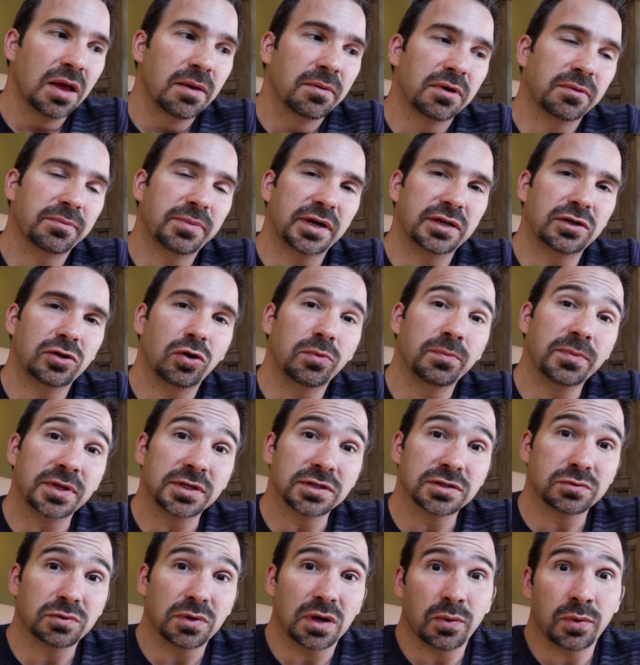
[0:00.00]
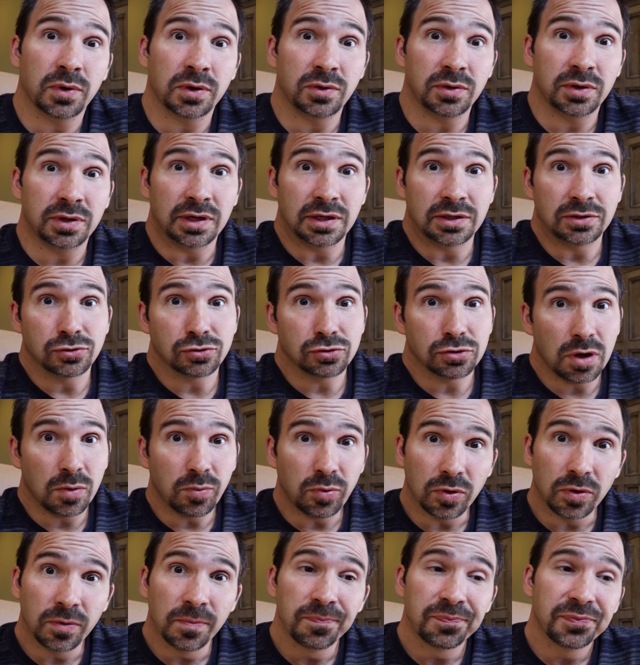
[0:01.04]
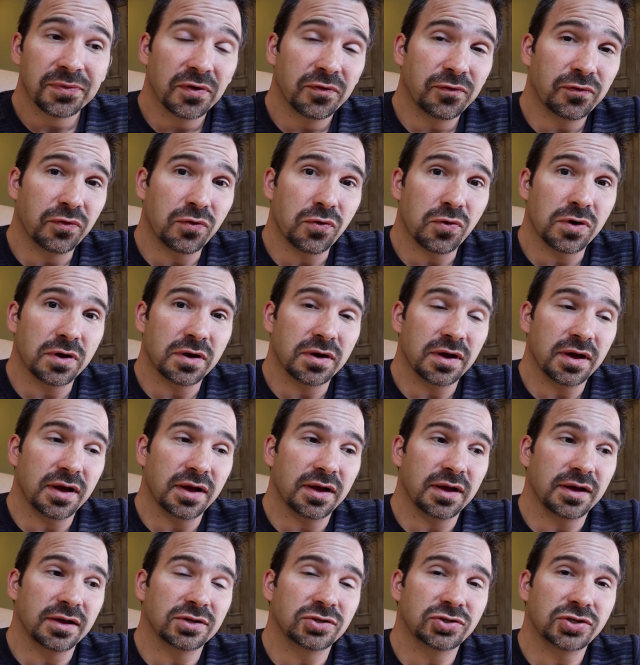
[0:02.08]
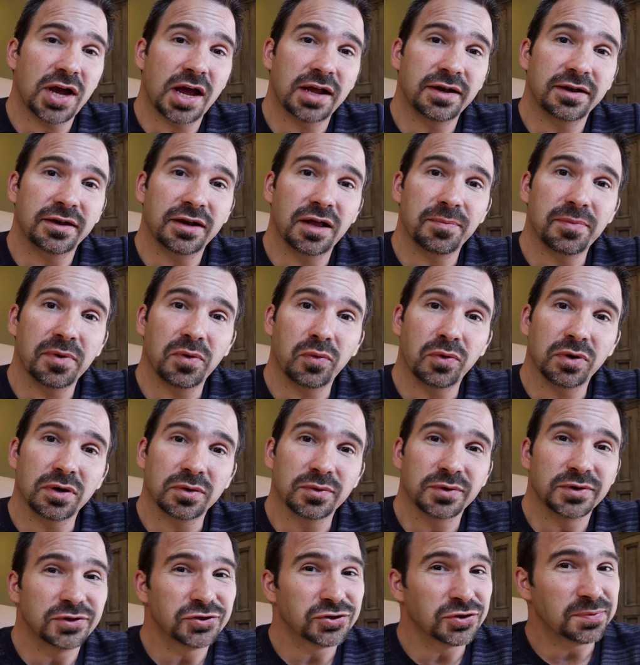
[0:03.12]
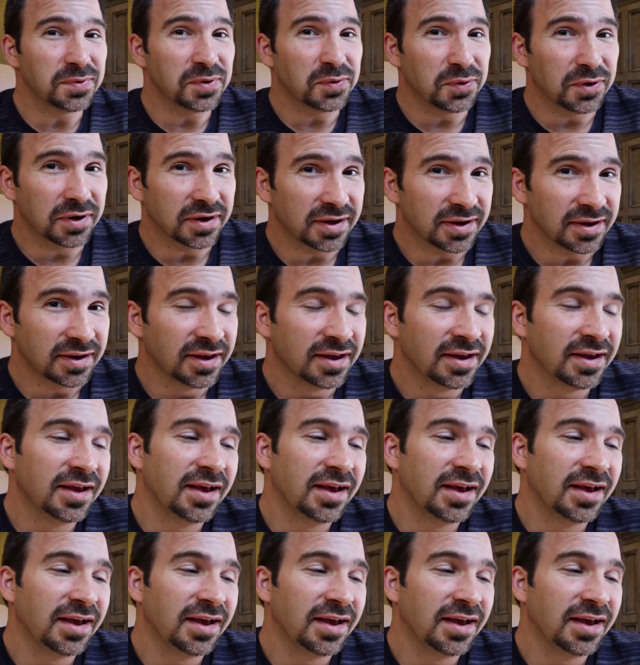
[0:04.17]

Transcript: But by no means do I want you to get in trouble for uh, chatting it up at work when you should be working.